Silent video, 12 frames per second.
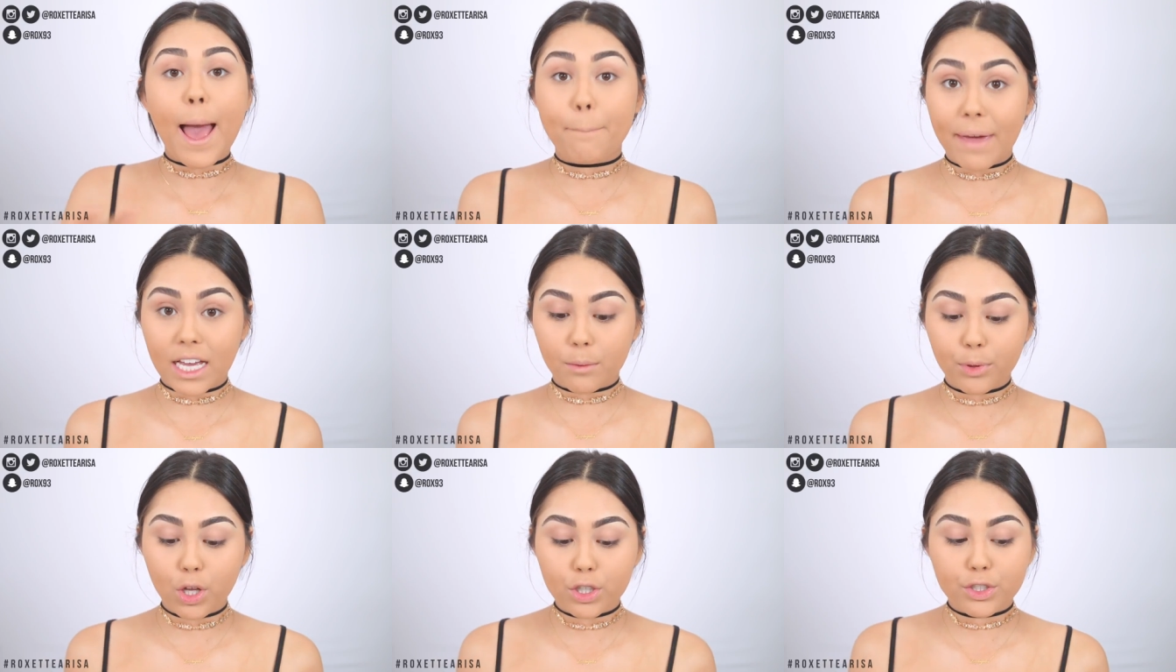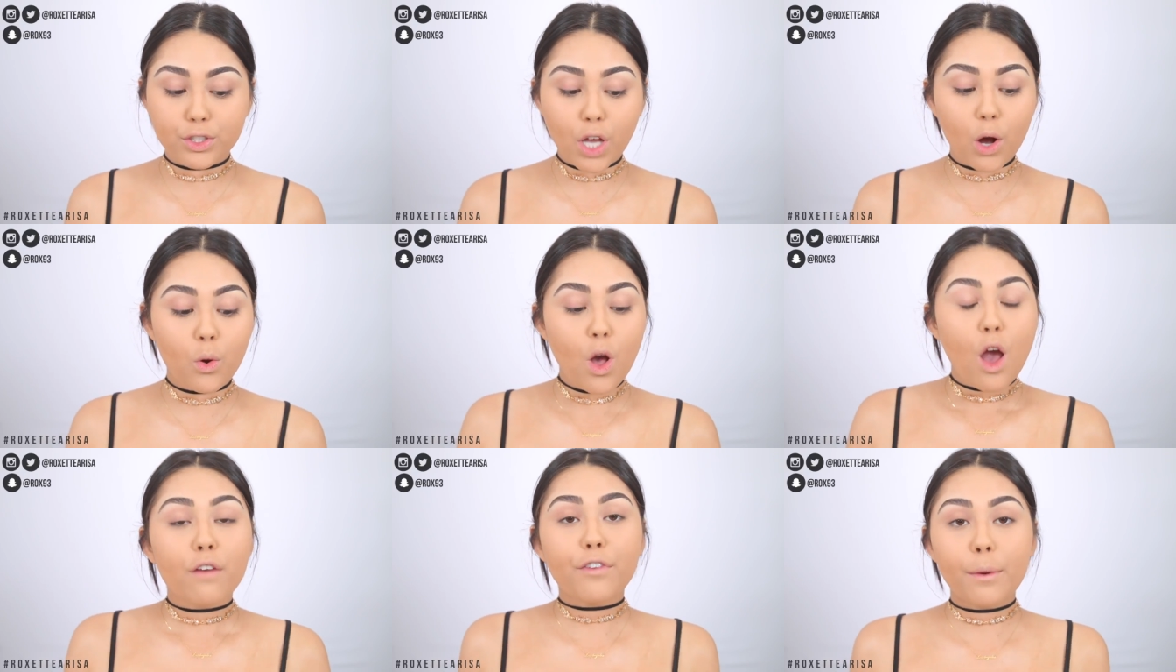a makeup look. So
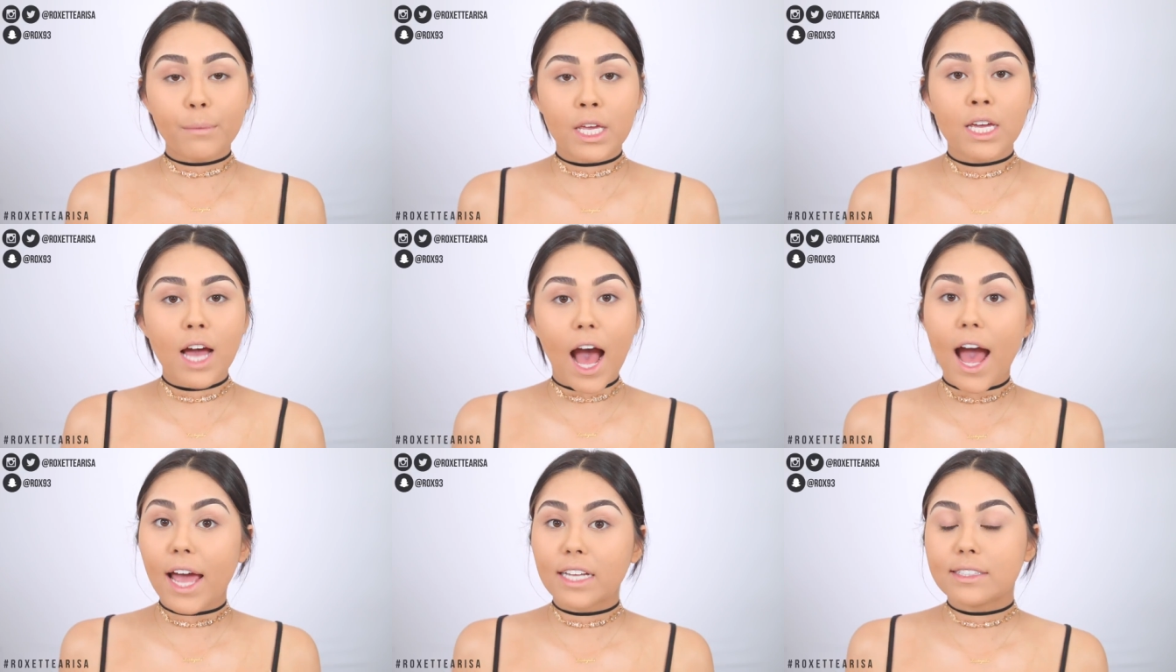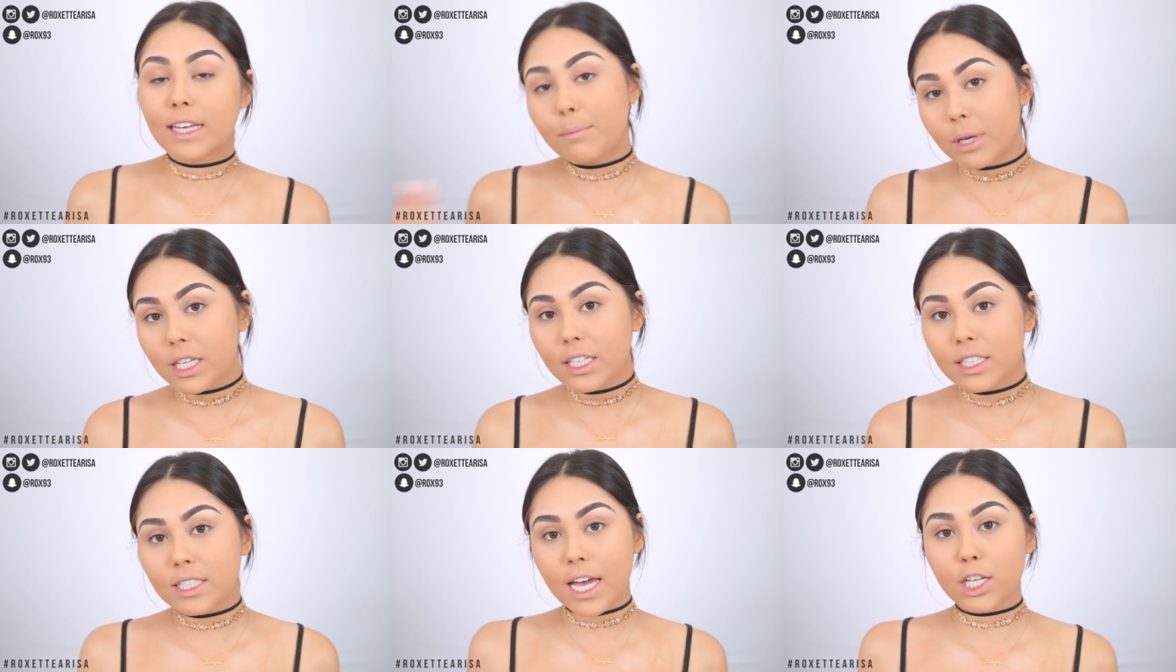for me, I
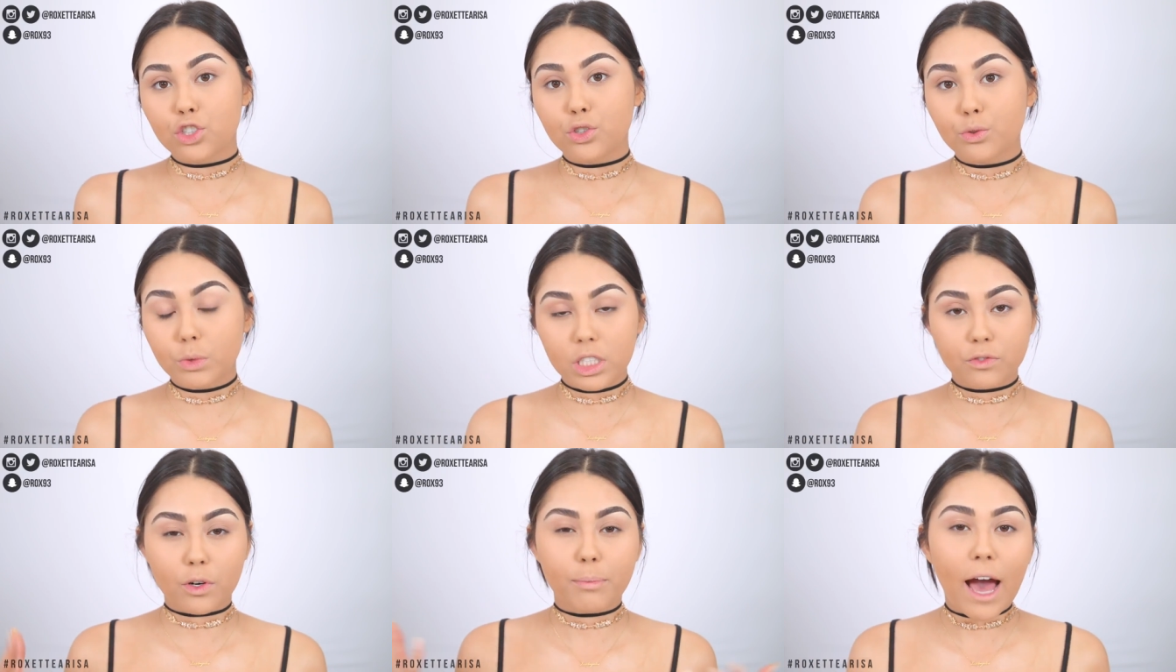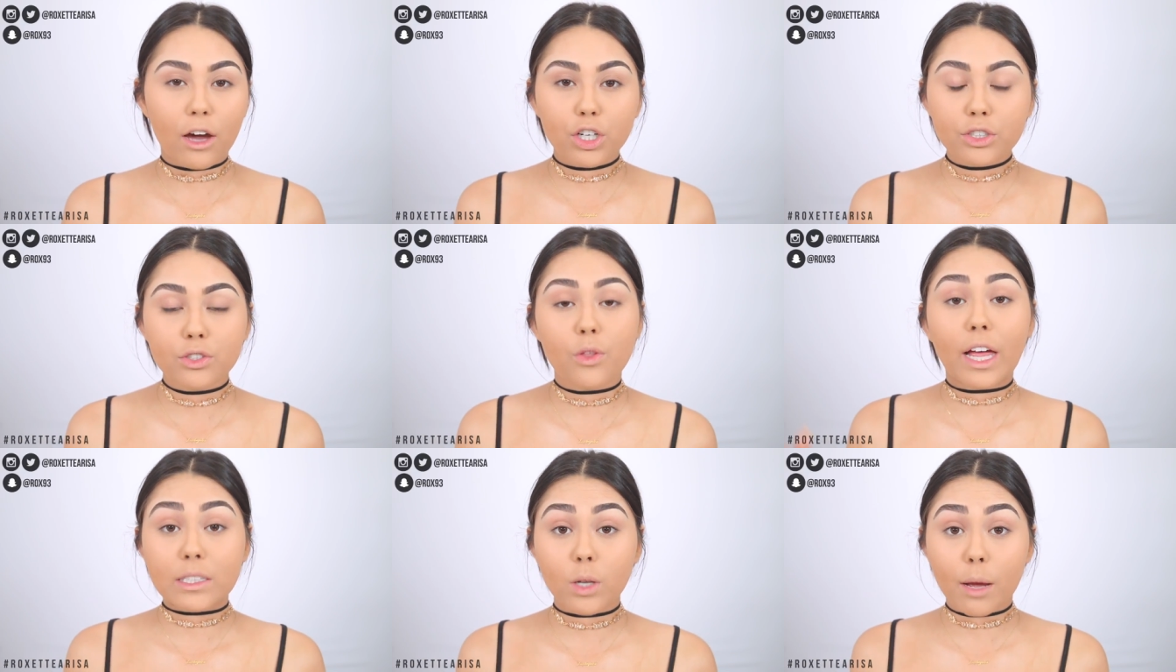typically tend to reach for powder, so
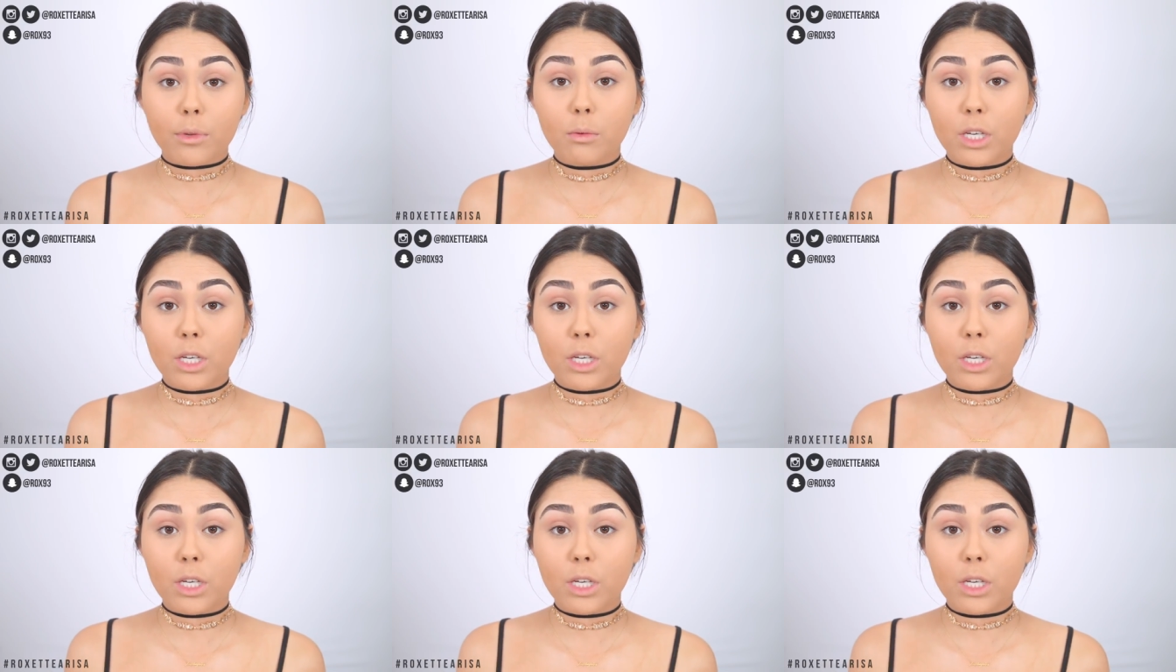that's what I'm going